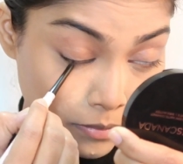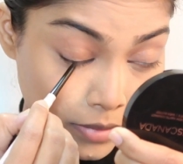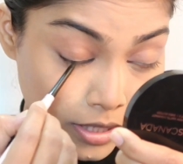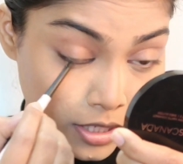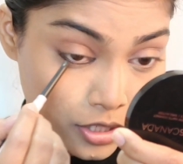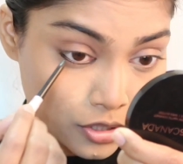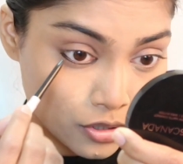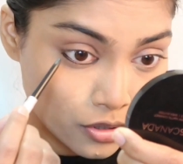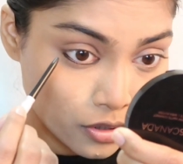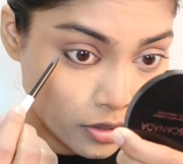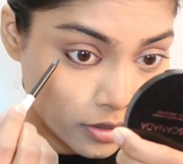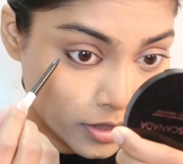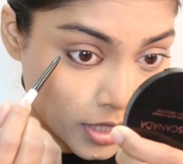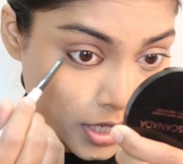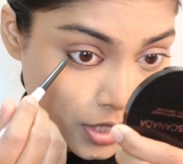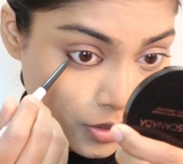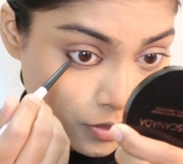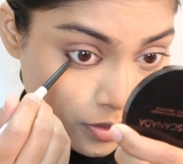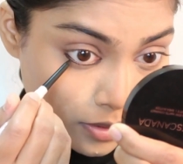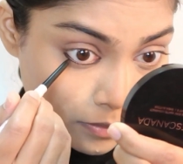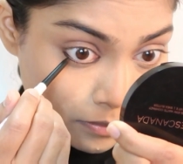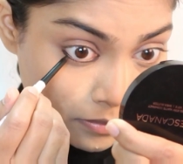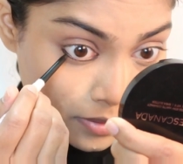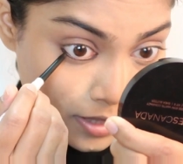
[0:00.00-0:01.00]
make sure
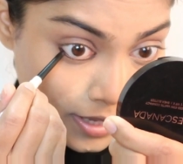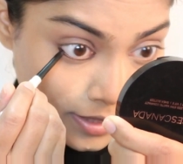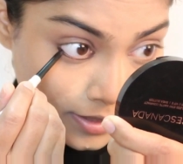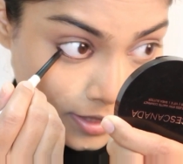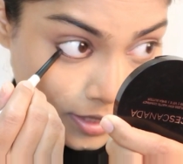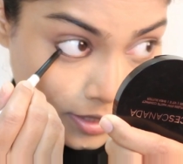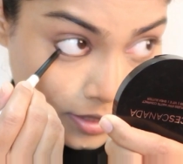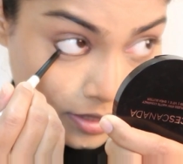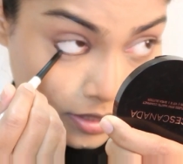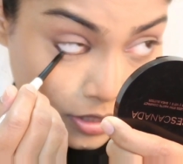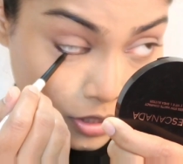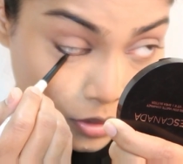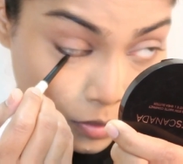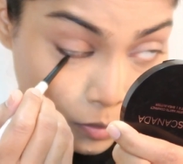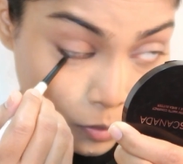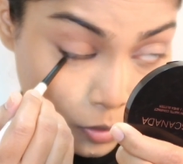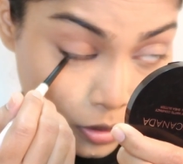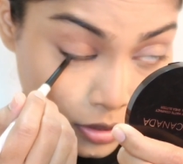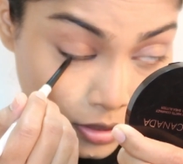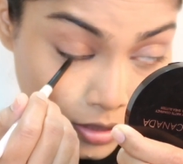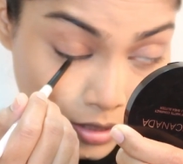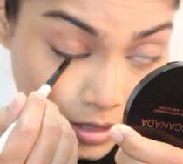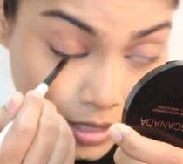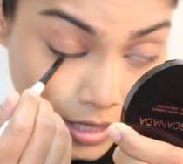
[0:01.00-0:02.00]
that you apply that in your
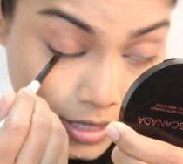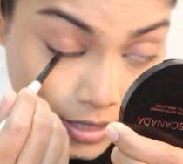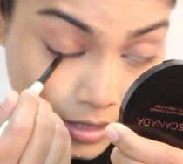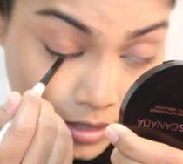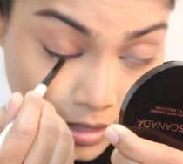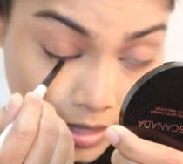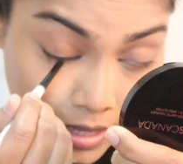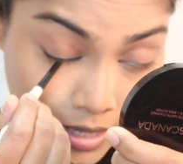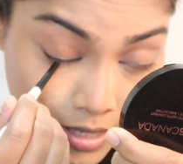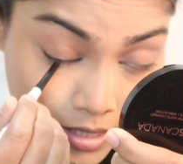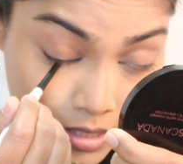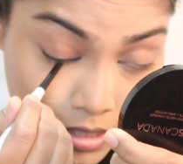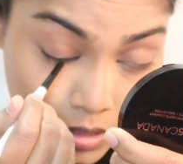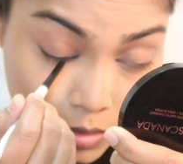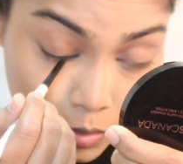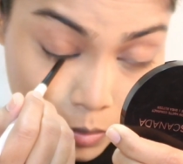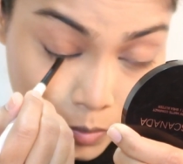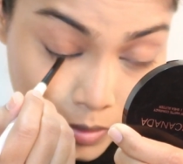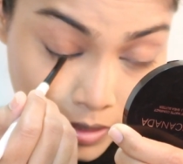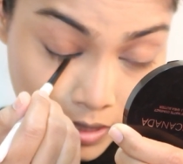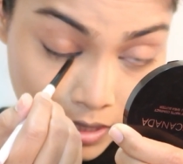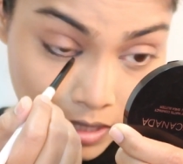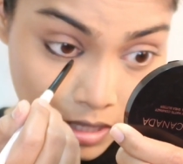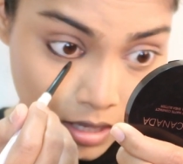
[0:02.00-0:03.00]
waterline as
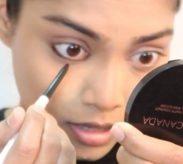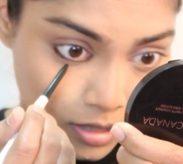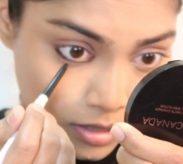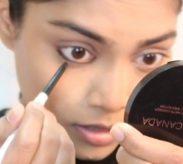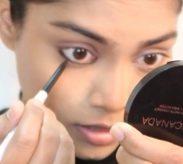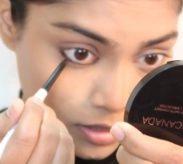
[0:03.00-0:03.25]
well.